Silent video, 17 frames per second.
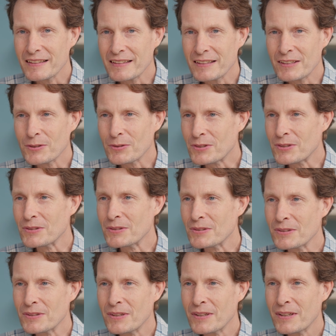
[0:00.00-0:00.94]

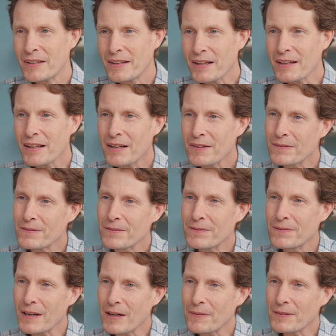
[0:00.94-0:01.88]
Itochu, they all have
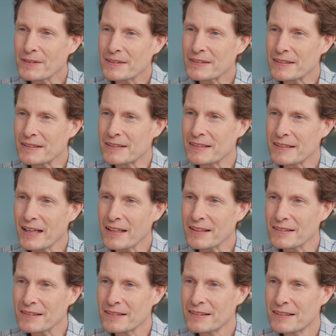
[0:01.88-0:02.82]
offices in
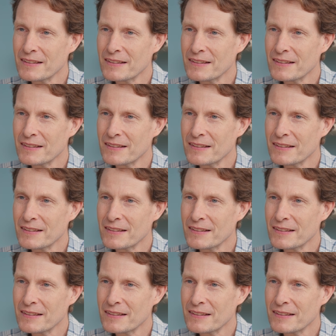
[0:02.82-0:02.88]
Seattle.